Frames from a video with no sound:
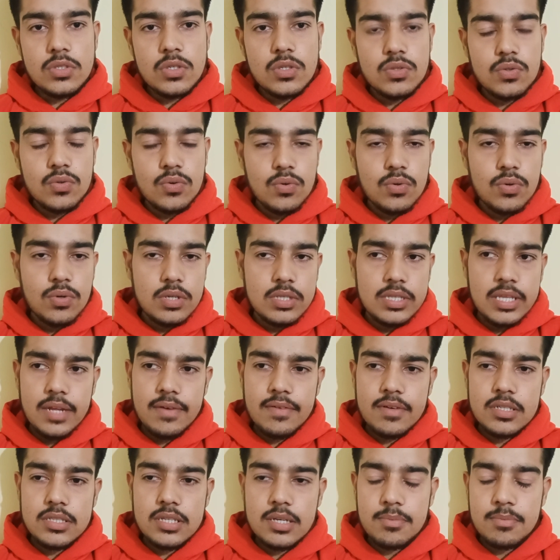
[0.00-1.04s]
So there
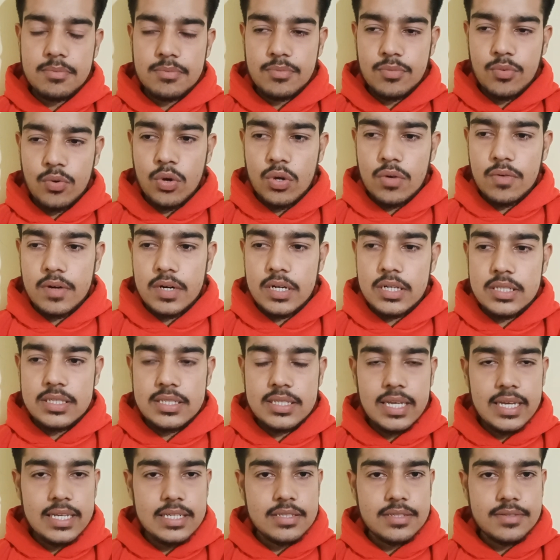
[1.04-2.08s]
were some more words
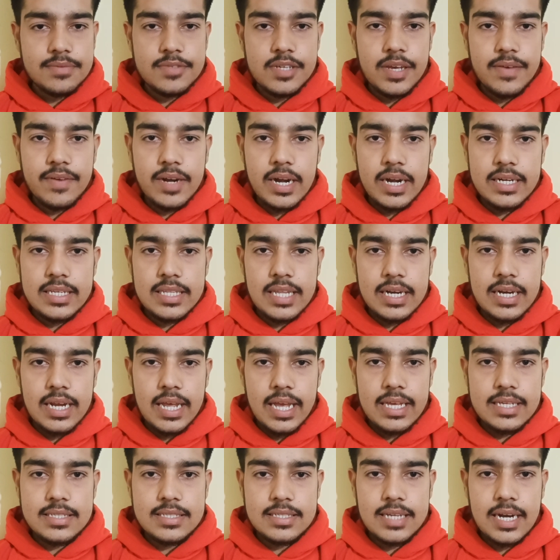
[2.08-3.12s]
as we have read that
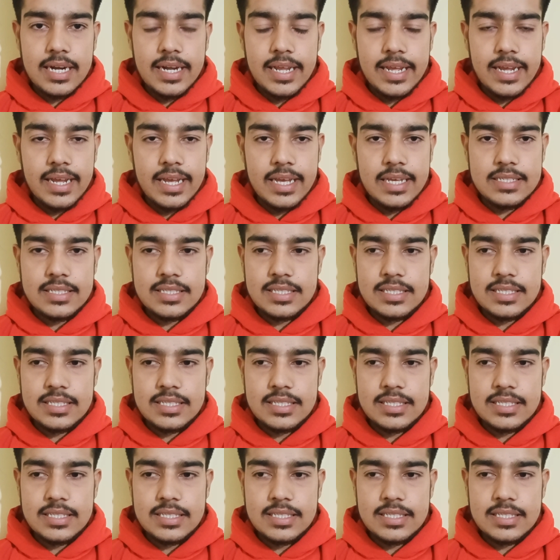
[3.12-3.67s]
aesthetic.